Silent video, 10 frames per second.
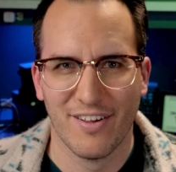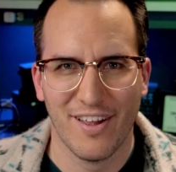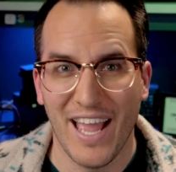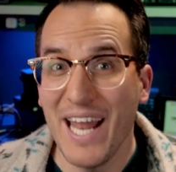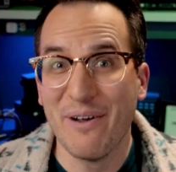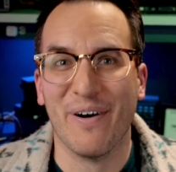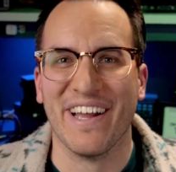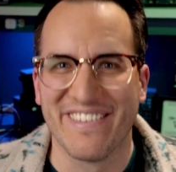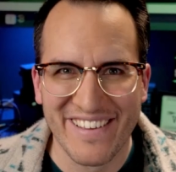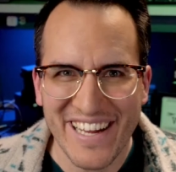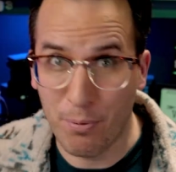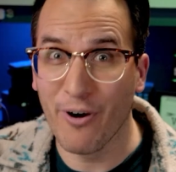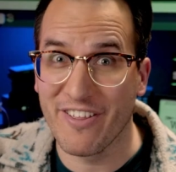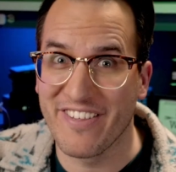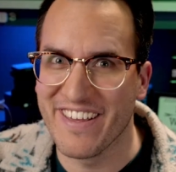Anyways,
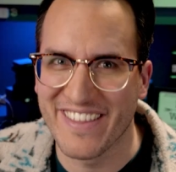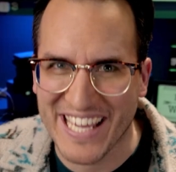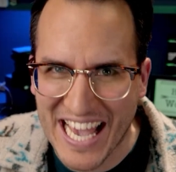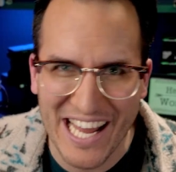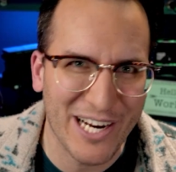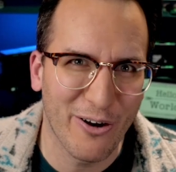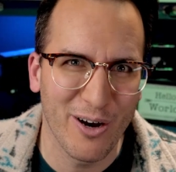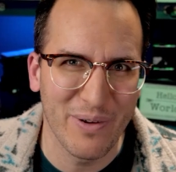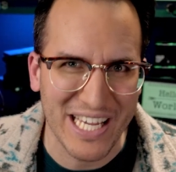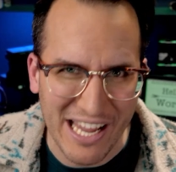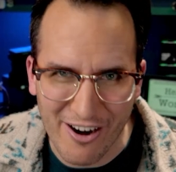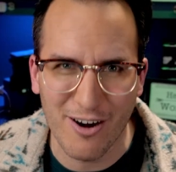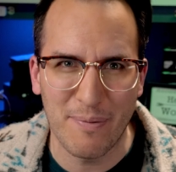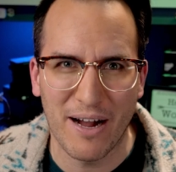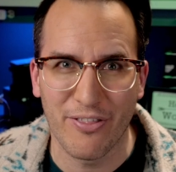sports is the category we care
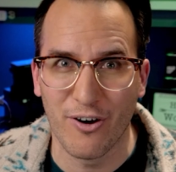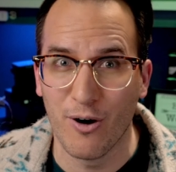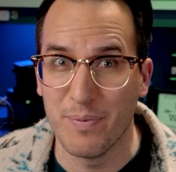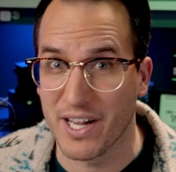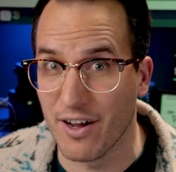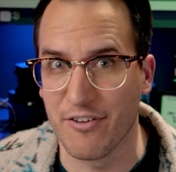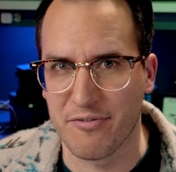about though because